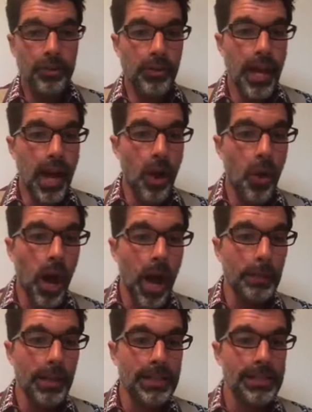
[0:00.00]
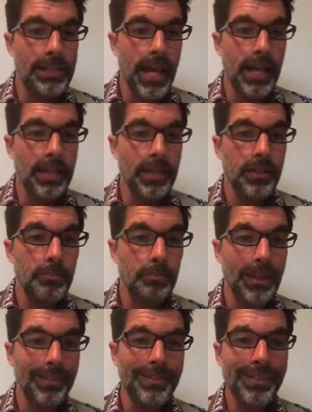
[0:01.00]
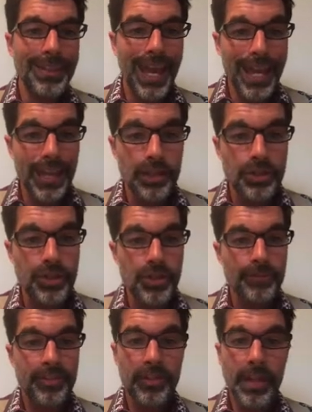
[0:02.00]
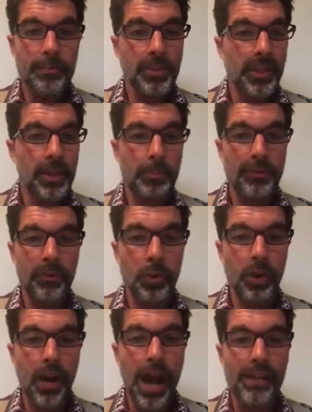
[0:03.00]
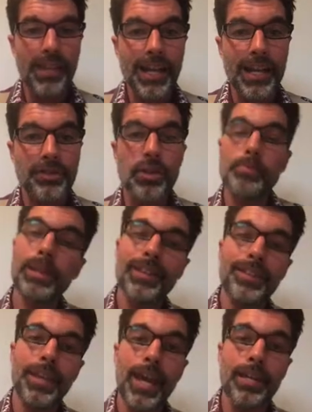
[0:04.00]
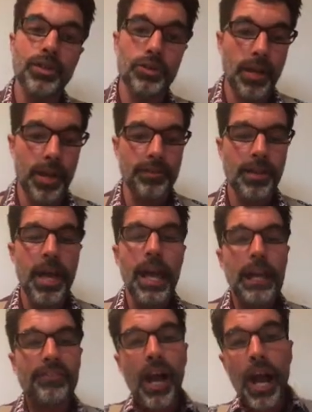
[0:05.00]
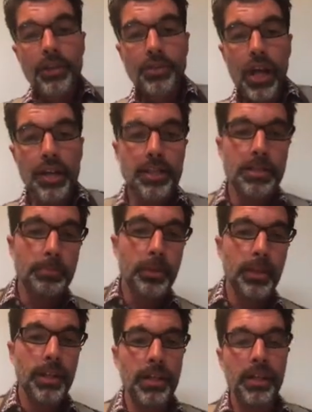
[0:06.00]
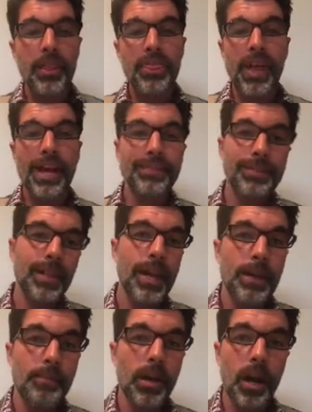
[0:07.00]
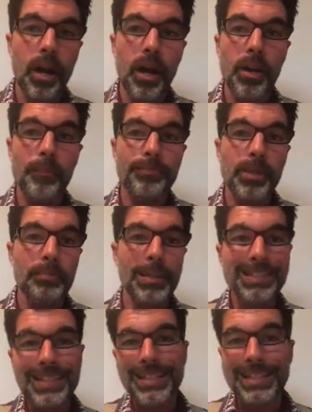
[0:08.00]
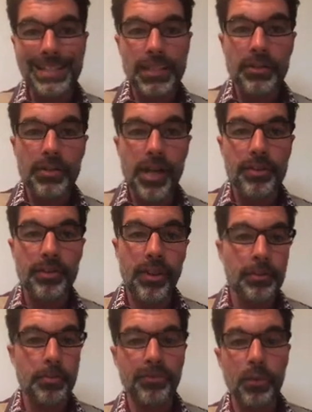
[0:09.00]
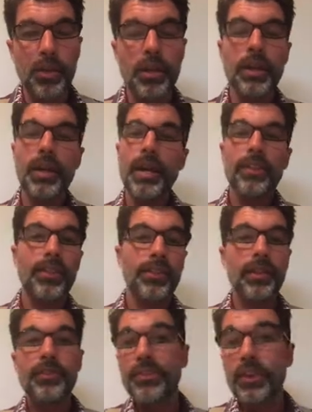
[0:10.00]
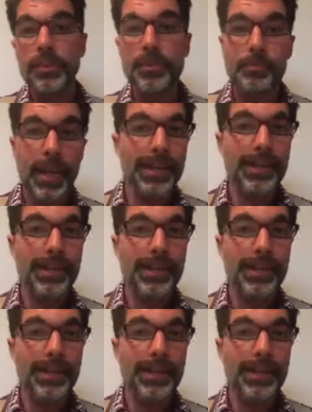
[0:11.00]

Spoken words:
now I'm going to send BCH. Same thing as before. I've got to enter a BCH address. If I tried to put in that same BTC address as before, then these funds might